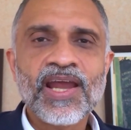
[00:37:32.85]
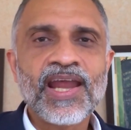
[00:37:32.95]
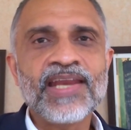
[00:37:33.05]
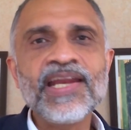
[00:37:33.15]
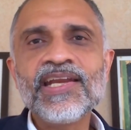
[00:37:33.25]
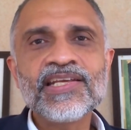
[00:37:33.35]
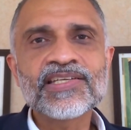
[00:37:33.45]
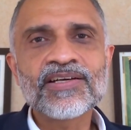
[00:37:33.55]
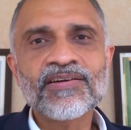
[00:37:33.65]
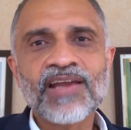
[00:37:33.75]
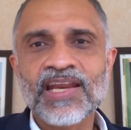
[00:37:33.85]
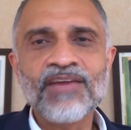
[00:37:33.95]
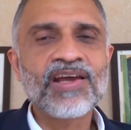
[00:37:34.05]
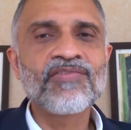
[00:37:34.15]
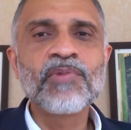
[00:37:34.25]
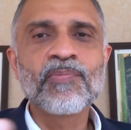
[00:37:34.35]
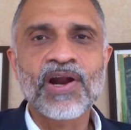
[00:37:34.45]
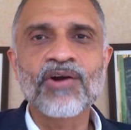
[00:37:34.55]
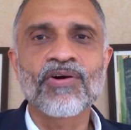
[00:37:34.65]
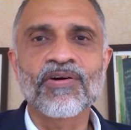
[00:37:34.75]
any teacher anywhere will be
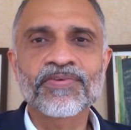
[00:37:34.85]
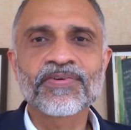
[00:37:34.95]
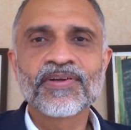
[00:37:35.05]
proud of.